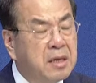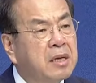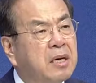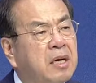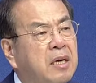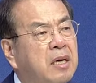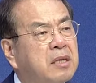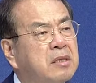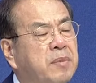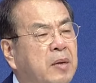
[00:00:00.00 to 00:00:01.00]
who
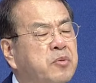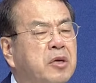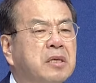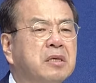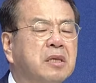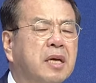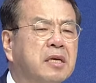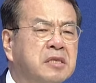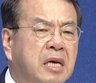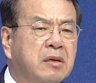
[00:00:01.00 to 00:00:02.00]
are
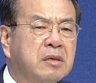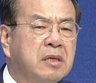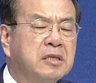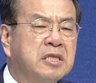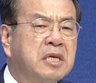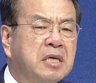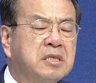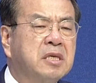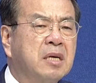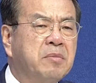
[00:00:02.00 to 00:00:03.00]
in part of
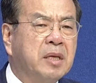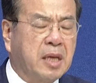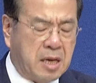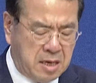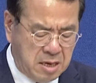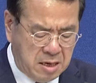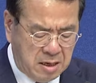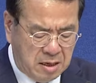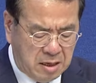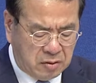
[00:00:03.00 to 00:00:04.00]
academies and teach the
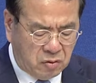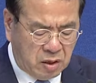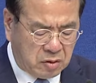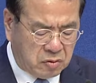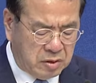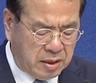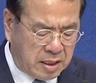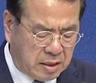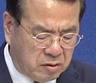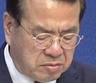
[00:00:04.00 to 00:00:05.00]
Word of Redemptive
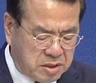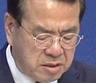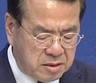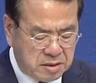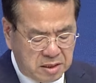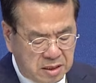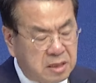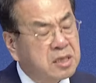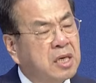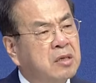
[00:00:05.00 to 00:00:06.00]
History. And
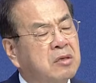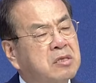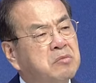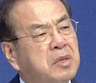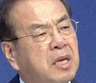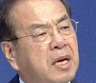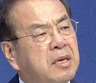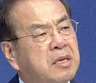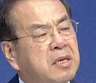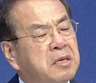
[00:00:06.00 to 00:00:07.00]
each session
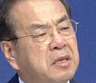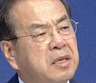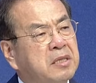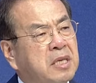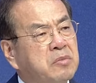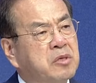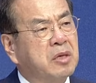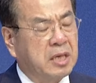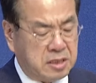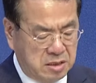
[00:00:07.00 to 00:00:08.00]
was filled with
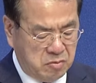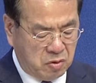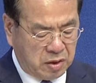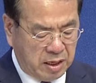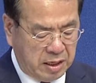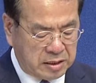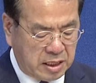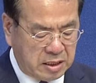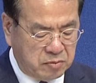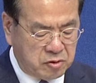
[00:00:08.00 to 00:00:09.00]
amazing grace and
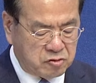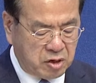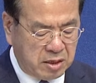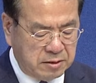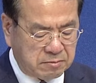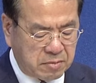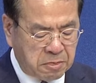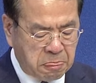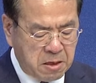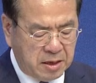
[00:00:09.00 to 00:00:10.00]
blessings.
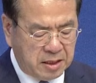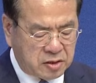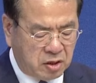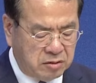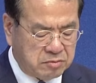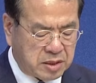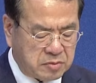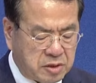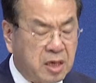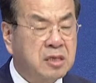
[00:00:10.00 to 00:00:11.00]
Among the
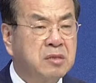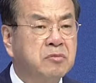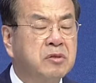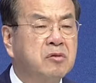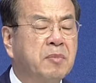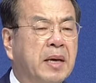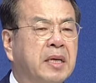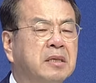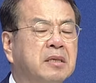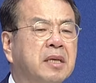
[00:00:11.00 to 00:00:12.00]
ministers who
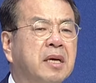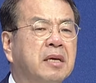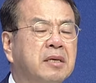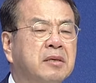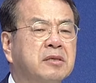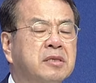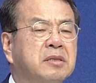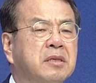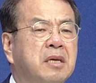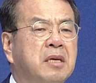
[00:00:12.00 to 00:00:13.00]
attended, many
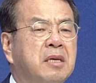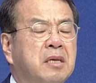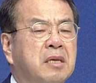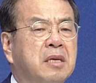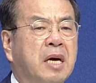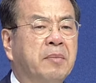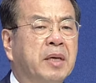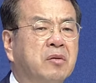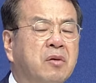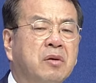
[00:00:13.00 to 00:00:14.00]
were first-time
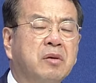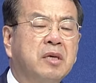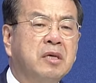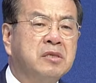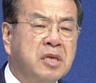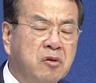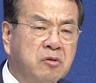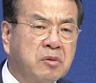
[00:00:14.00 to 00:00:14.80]
attendees.